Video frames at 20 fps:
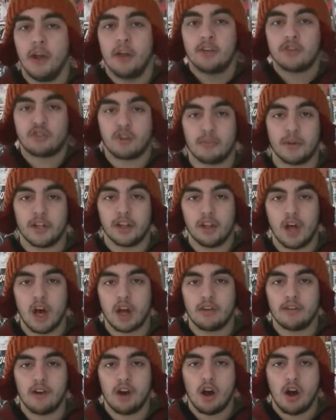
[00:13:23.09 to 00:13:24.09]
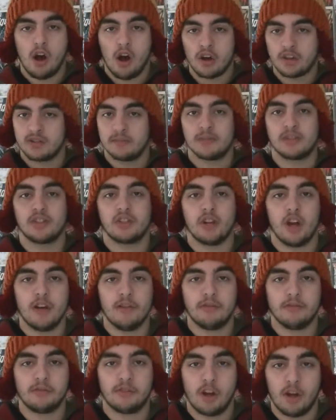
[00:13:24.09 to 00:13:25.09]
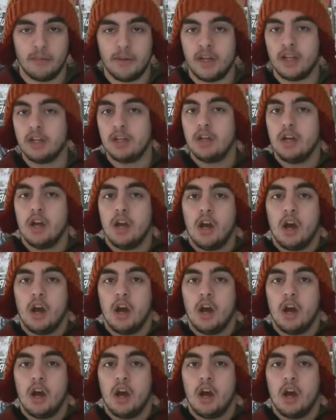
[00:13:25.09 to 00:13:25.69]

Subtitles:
There's going to be a lot of awesome stuff coming.